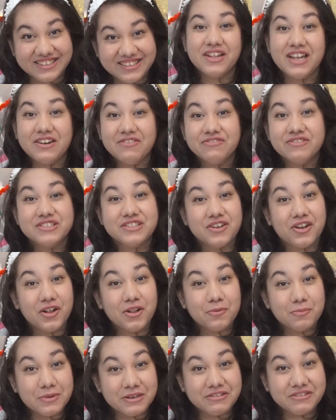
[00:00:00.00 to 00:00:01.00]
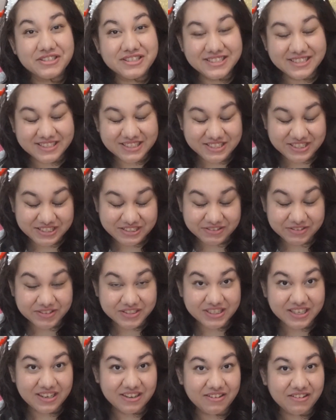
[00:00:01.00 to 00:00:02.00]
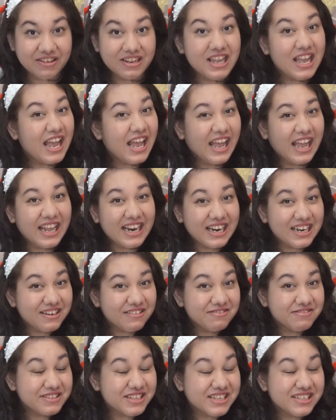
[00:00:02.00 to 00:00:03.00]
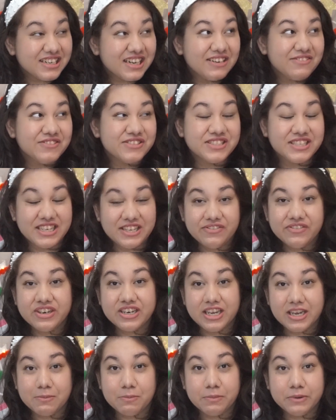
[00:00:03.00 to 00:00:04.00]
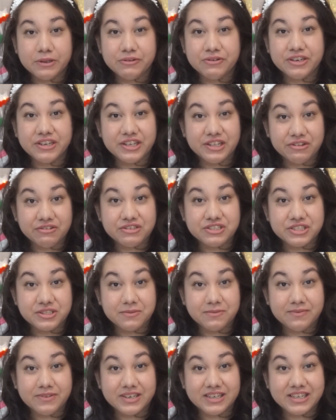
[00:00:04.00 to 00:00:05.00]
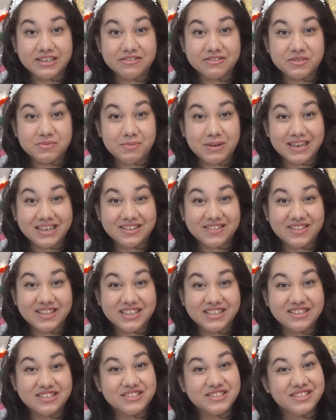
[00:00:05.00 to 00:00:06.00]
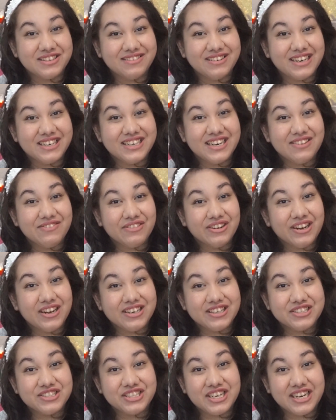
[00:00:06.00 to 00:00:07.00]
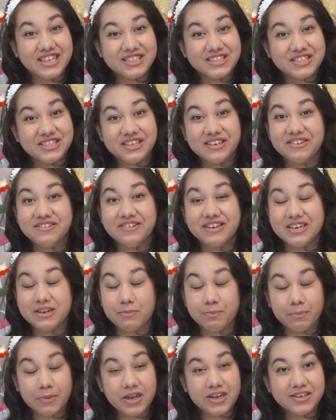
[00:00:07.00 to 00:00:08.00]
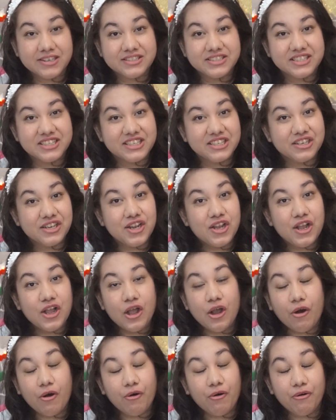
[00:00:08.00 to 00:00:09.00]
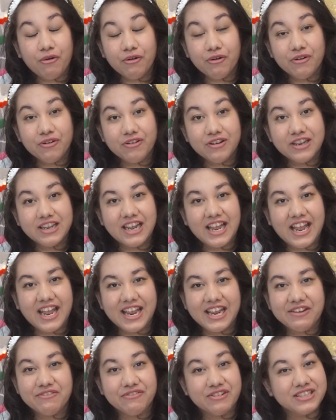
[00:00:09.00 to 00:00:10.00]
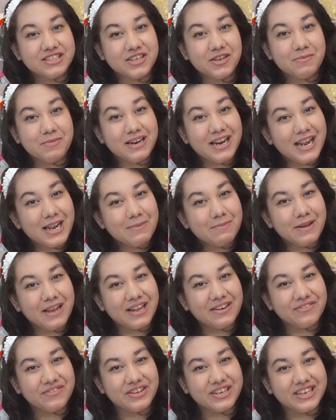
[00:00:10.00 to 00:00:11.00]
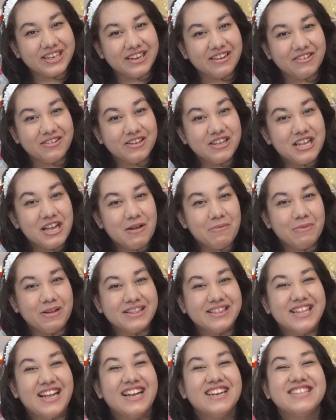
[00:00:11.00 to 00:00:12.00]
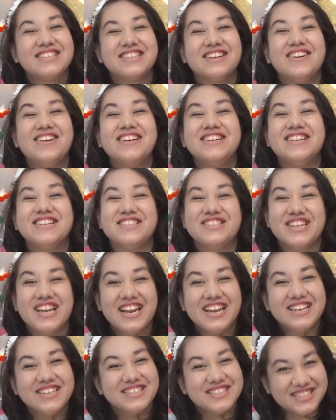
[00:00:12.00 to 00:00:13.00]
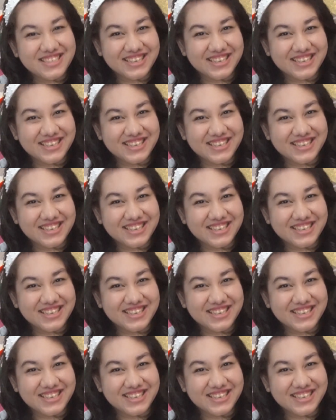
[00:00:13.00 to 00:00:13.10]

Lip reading: That was almost 6 years ago, and I don't think I was even uploading YouTube videos back then, so I never got a chance to do an unboxing or a what's on my iPad video, but that is going to change